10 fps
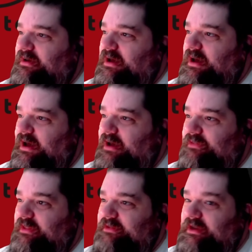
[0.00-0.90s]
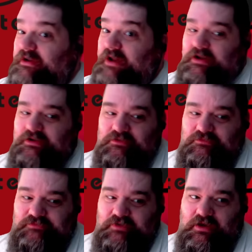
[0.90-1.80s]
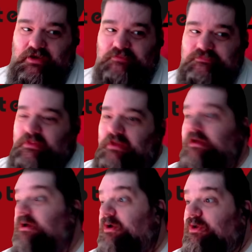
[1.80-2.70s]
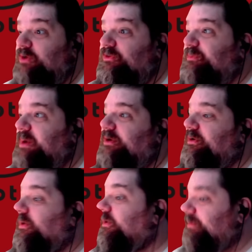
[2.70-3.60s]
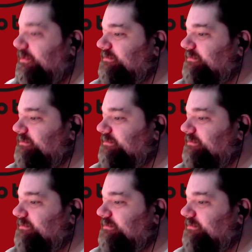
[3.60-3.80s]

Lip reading: that then kind of goes paranormal.